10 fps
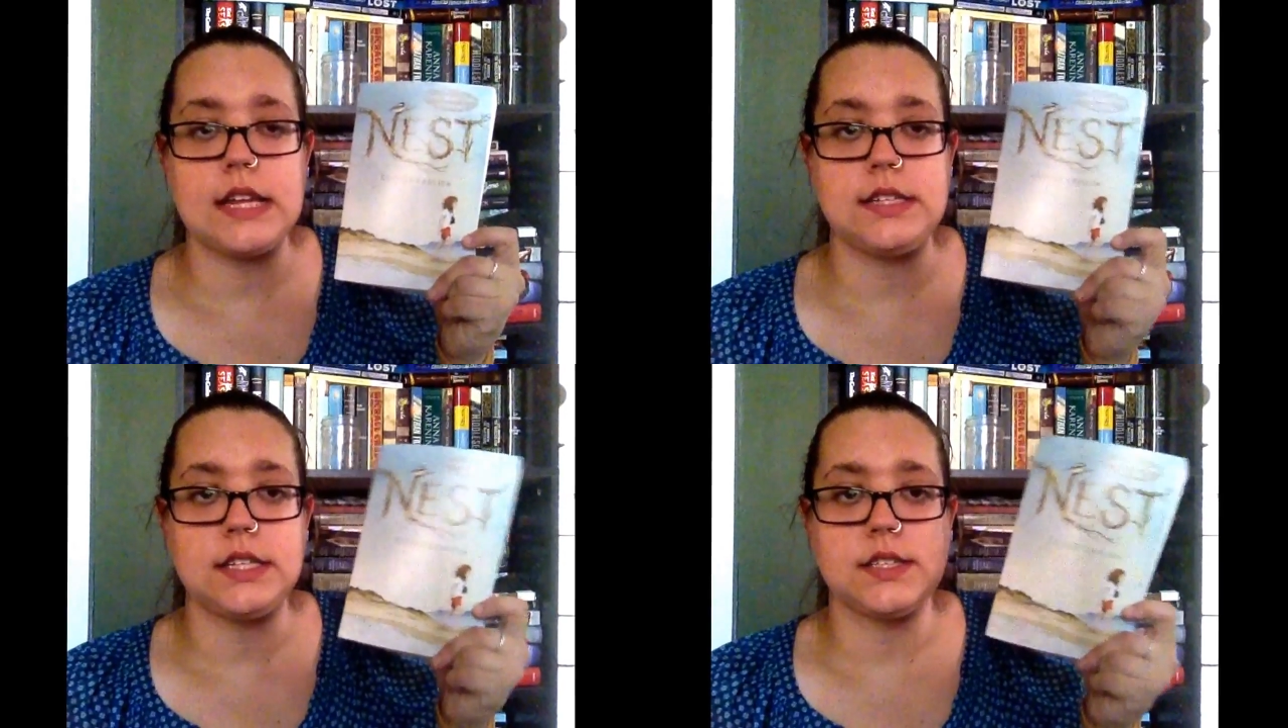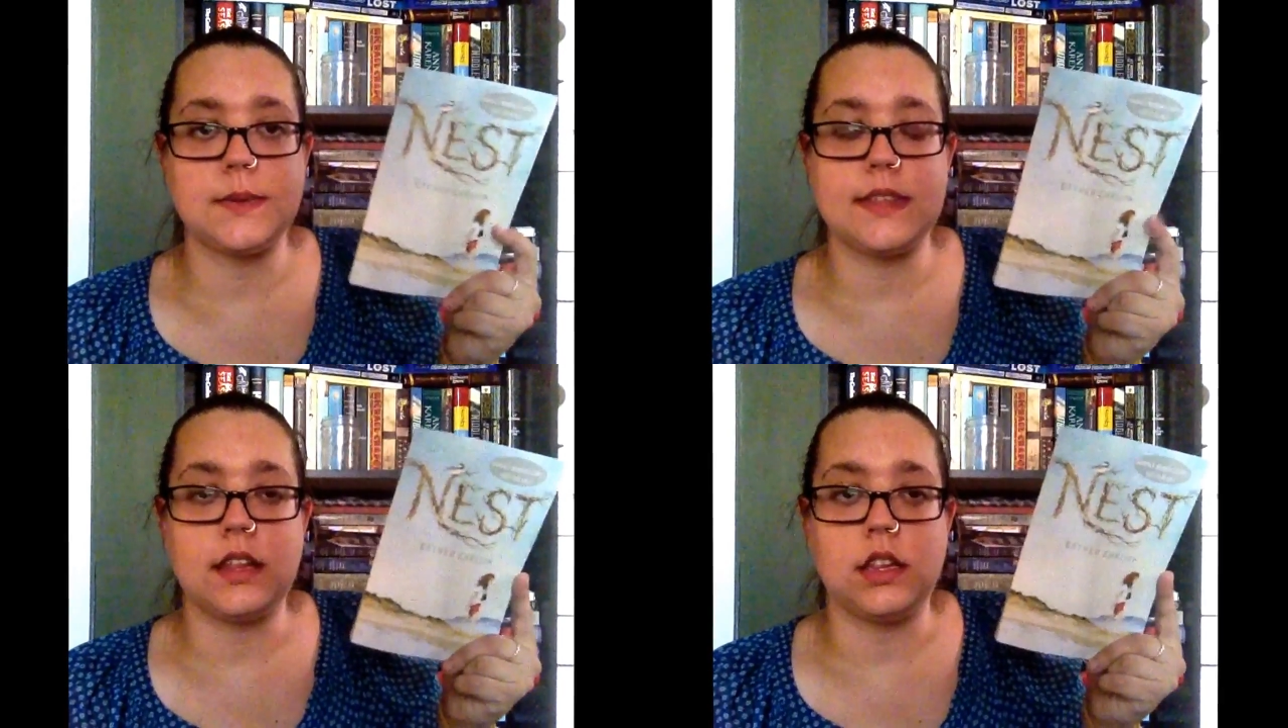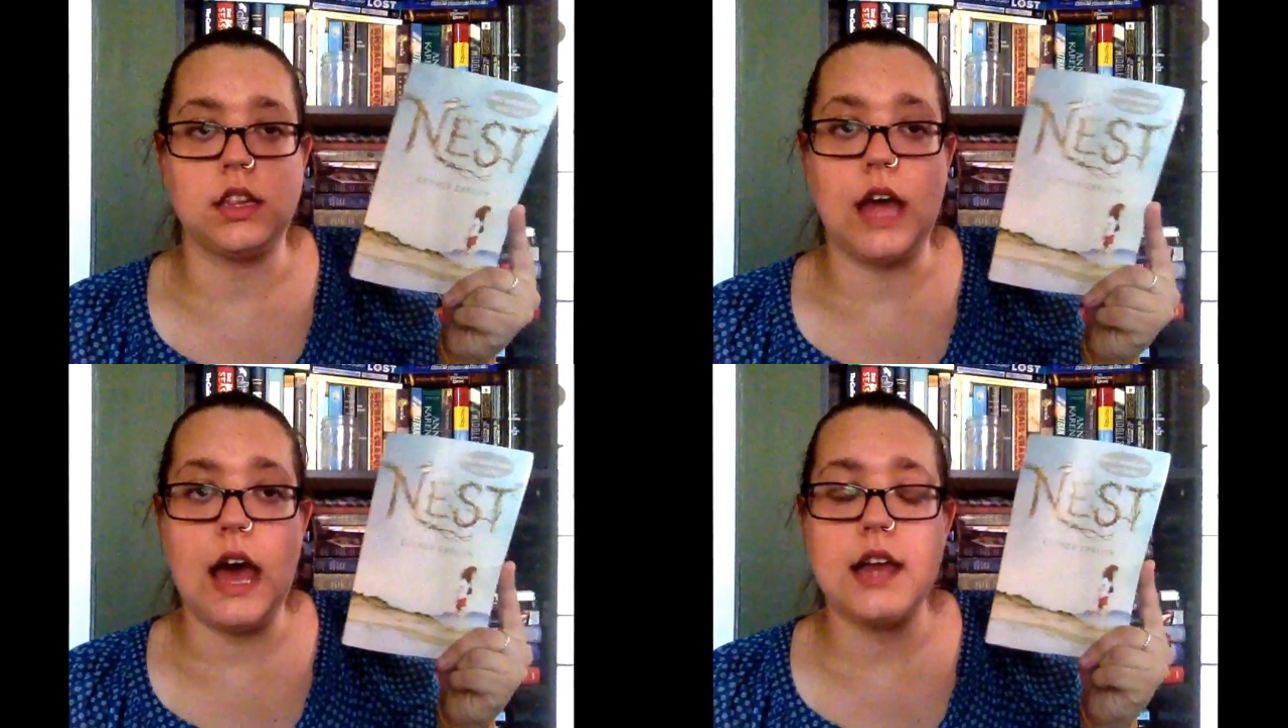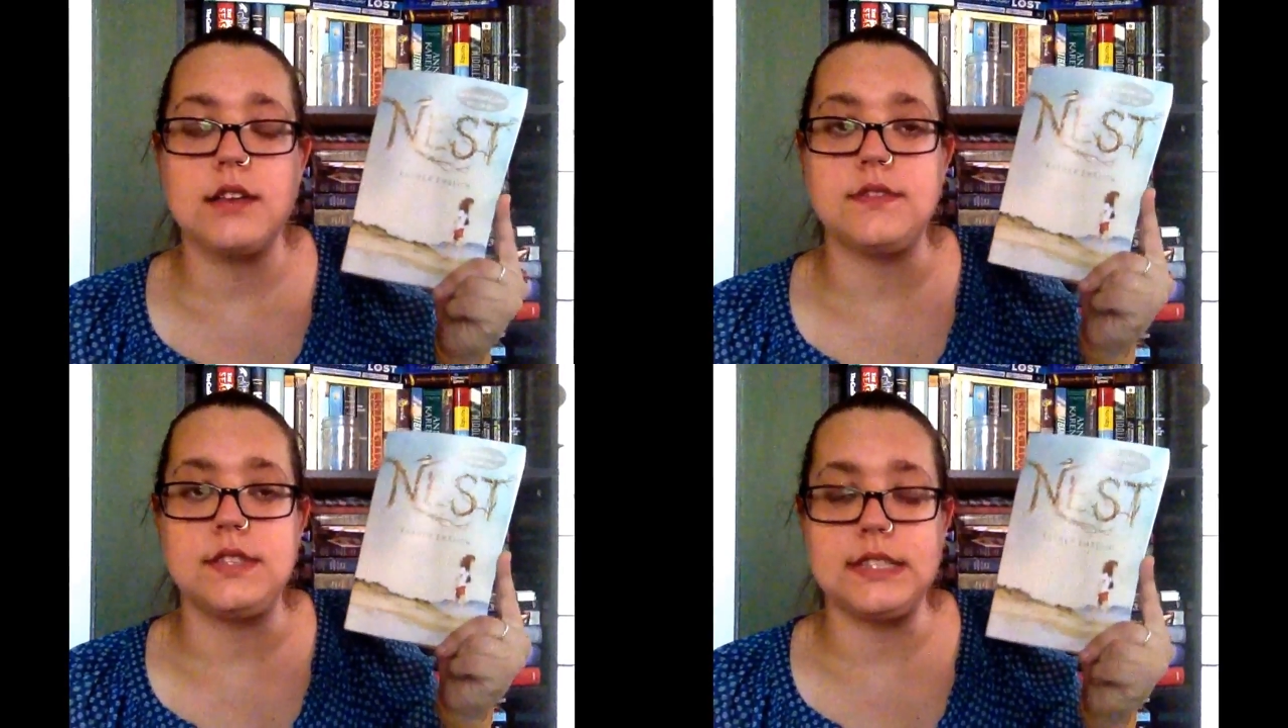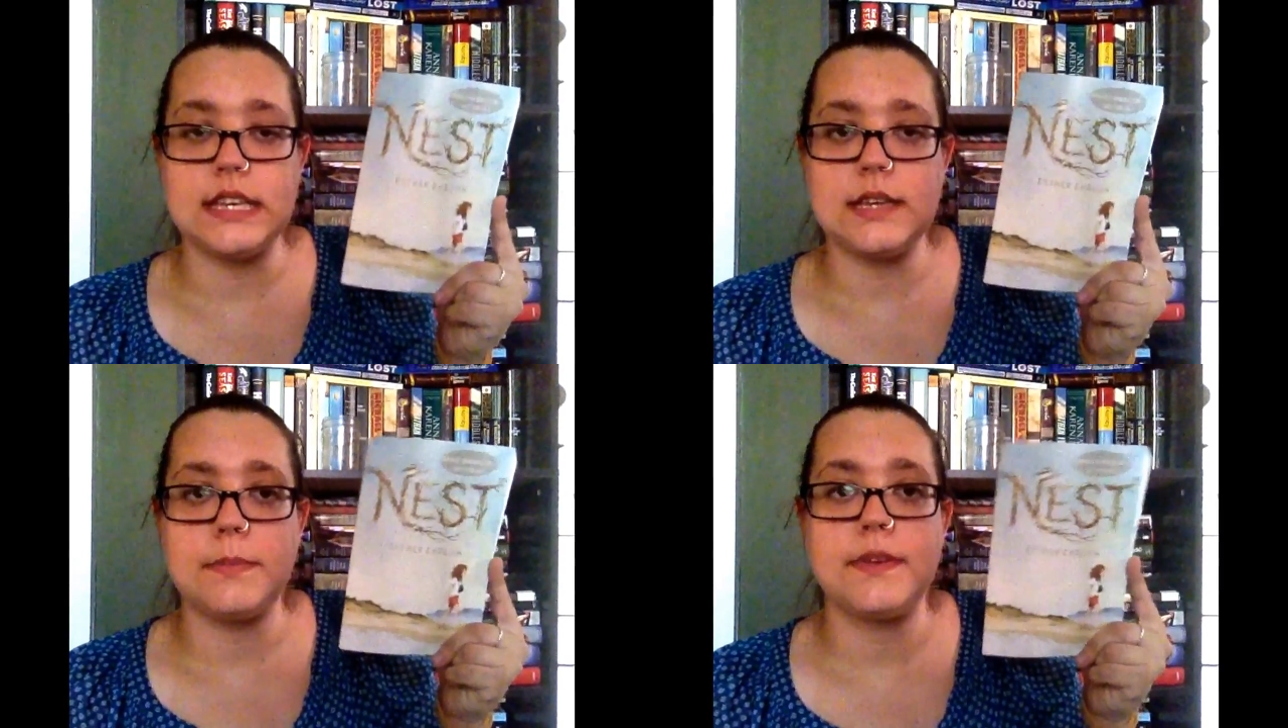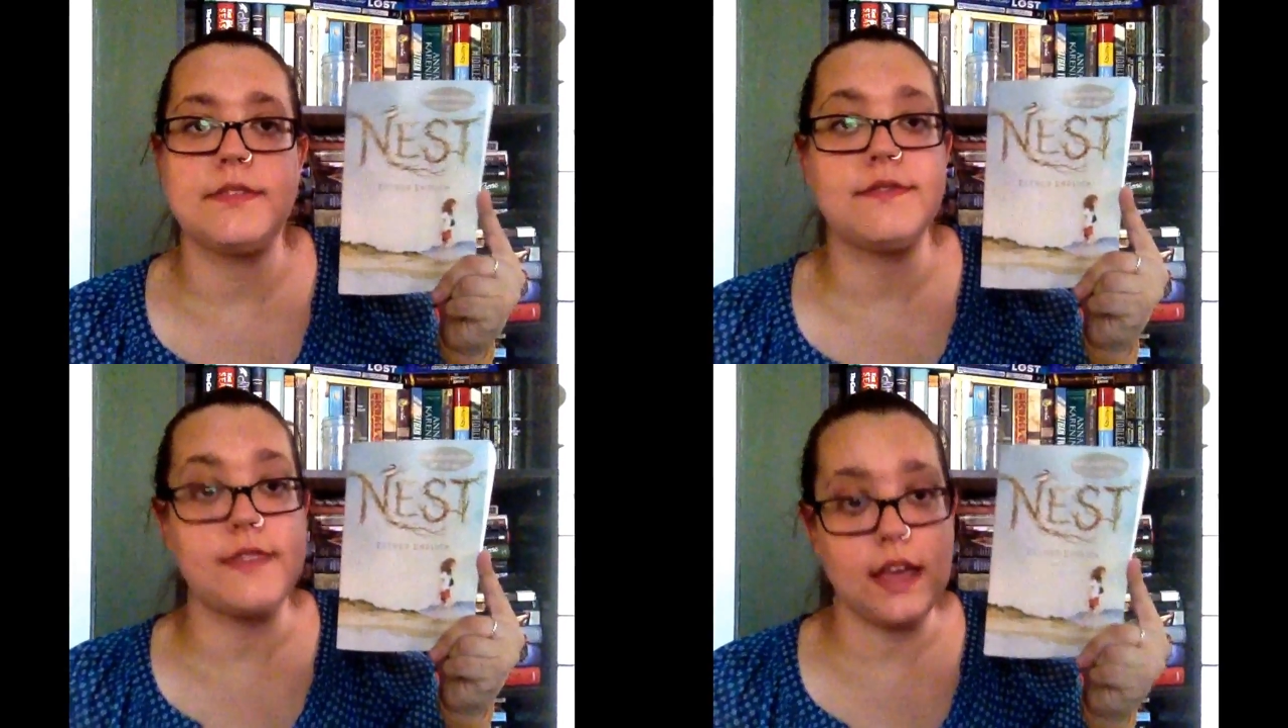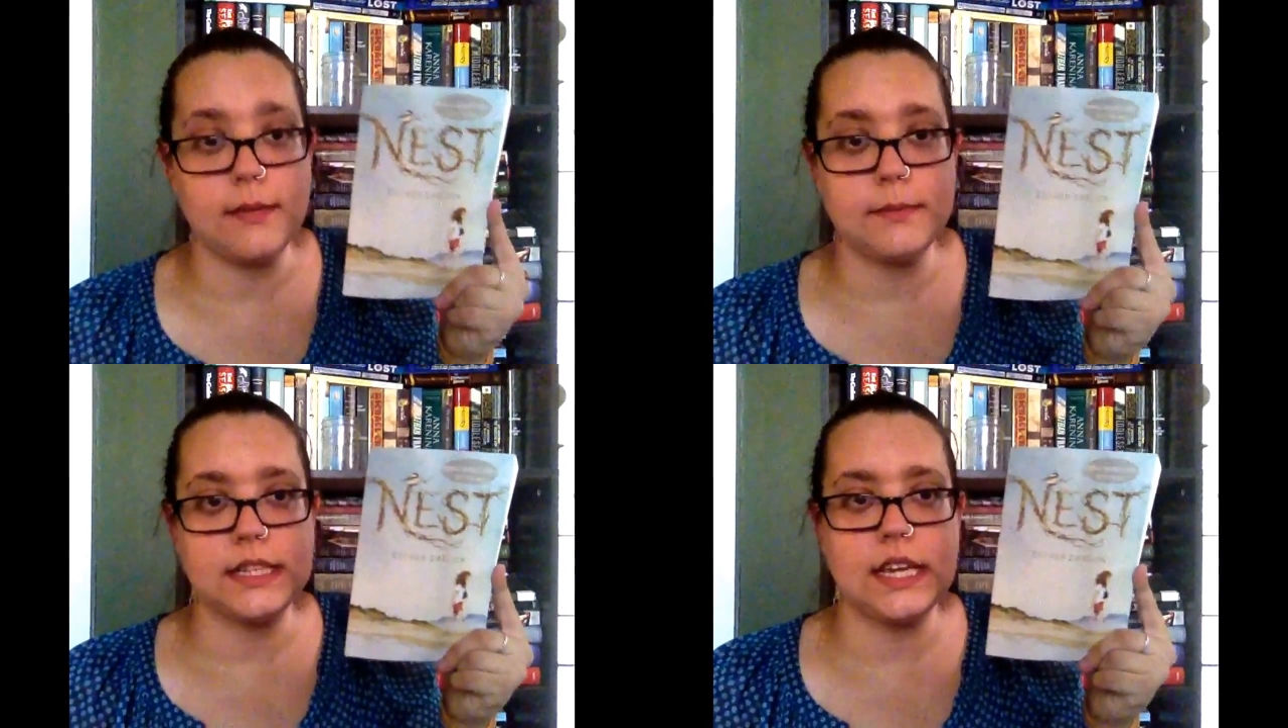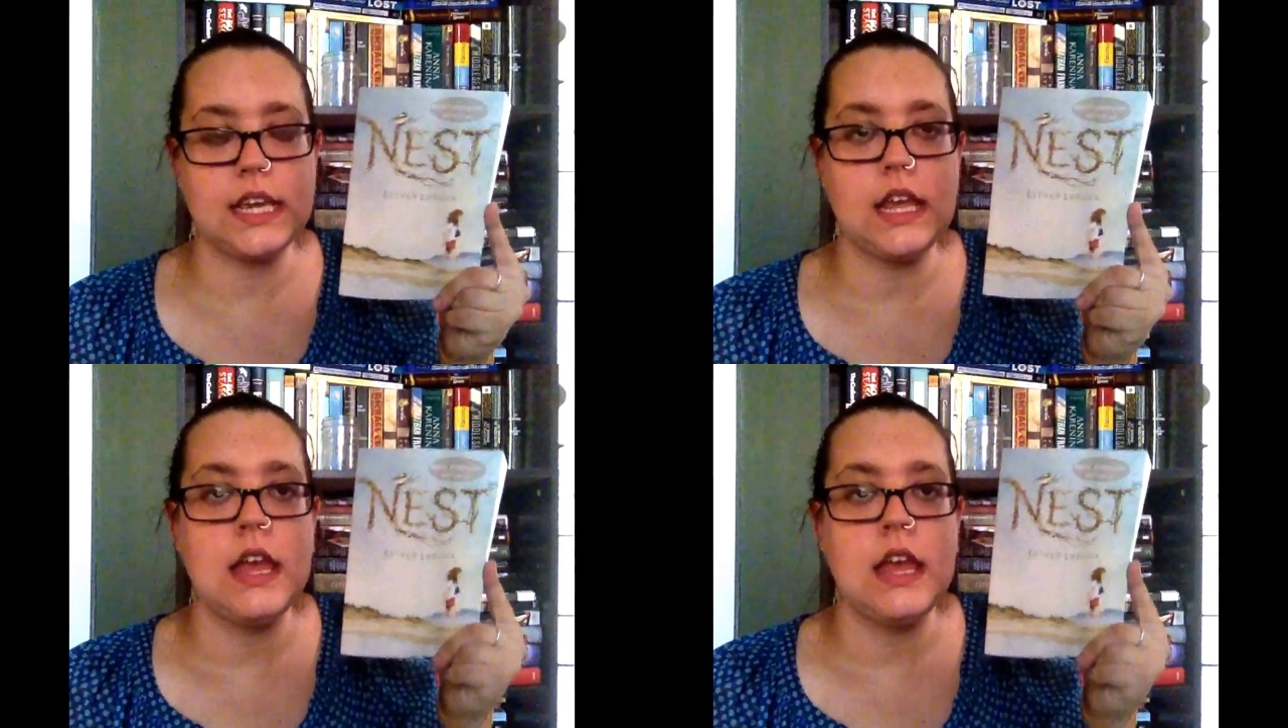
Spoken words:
It deals with a lot of deep family